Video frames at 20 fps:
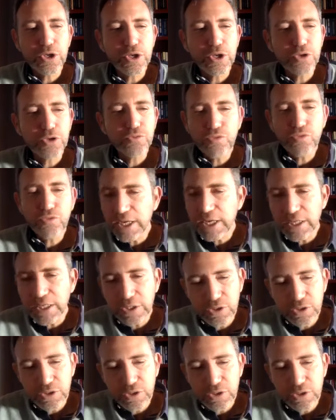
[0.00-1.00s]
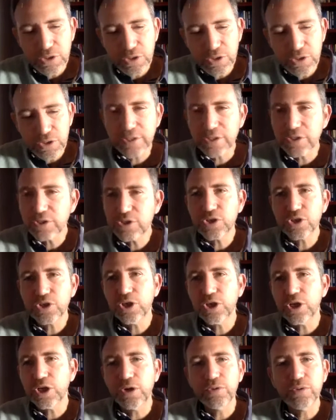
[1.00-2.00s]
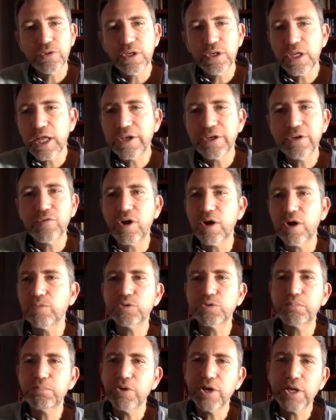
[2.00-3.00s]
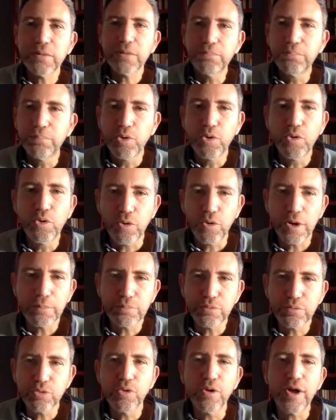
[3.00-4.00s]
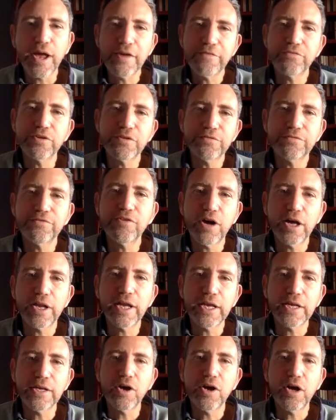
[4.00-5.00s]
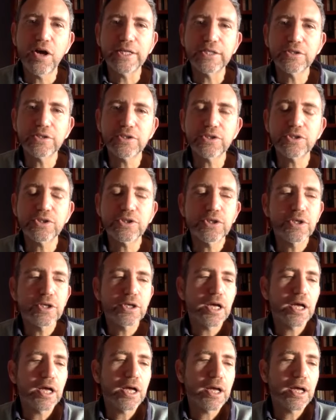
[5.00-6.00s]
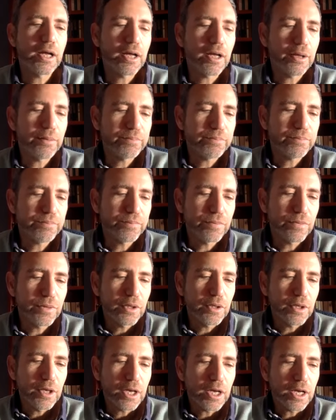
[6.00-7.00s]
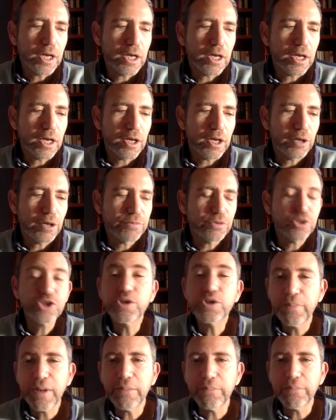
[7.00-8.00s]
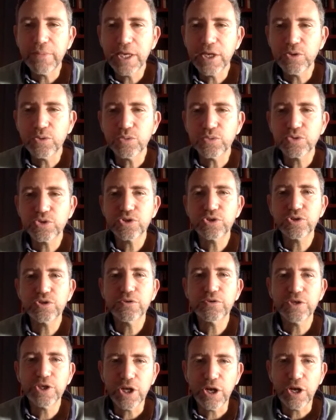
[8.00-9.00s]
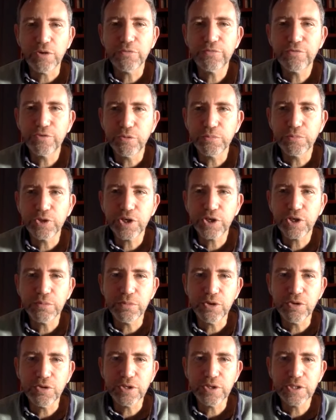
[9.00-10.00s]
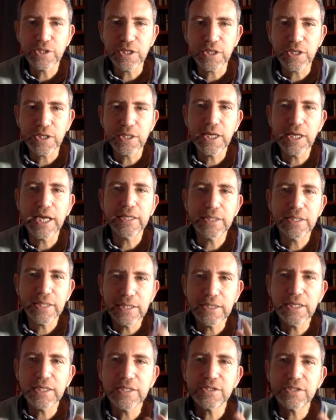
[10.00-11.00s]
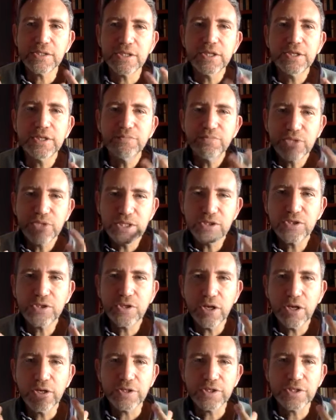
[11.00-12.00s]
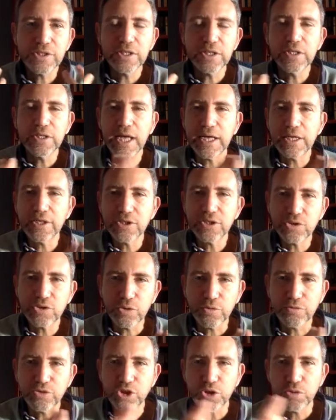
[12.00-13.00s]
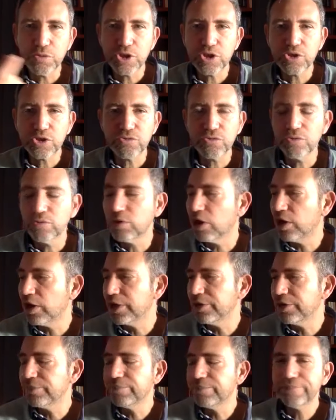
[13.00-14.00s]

right to the end, you know, Nadira was being brought every Friday night, Shabbat meals, you know, from the community. And there's solace in that sort of Jewish through line.